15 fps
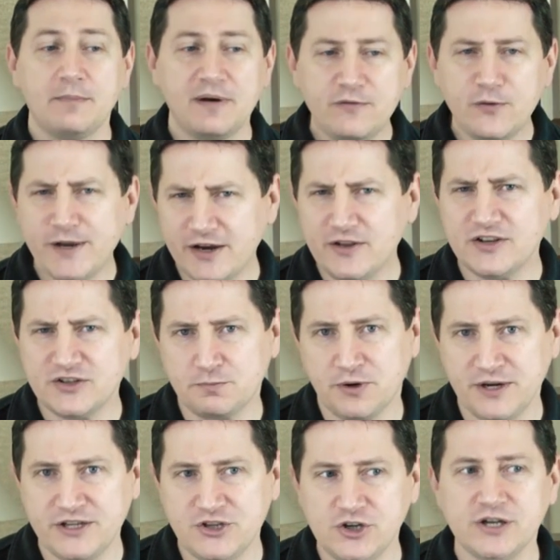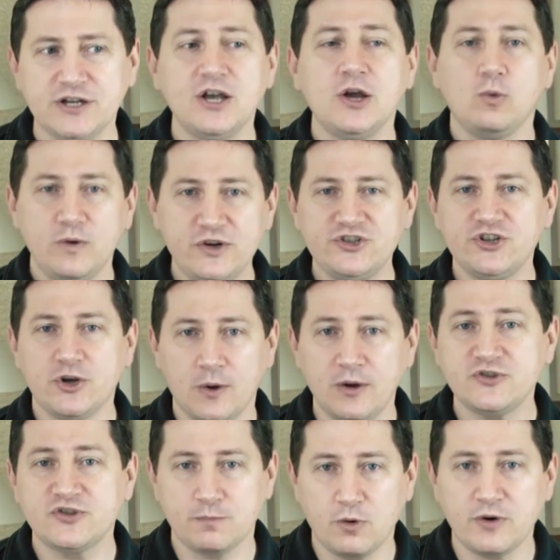But if we hear that's pretty good, we should go out
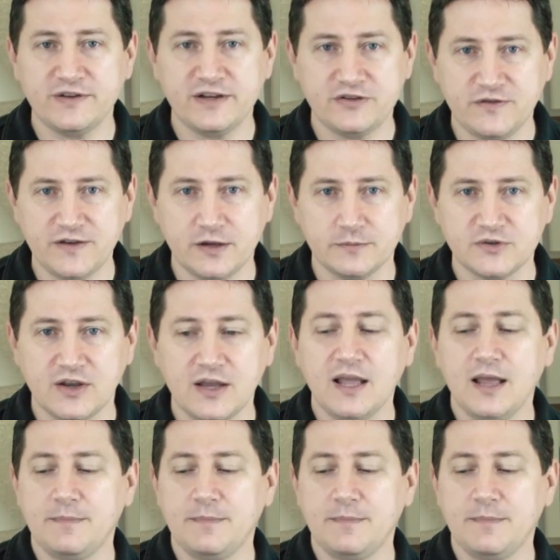and support these films.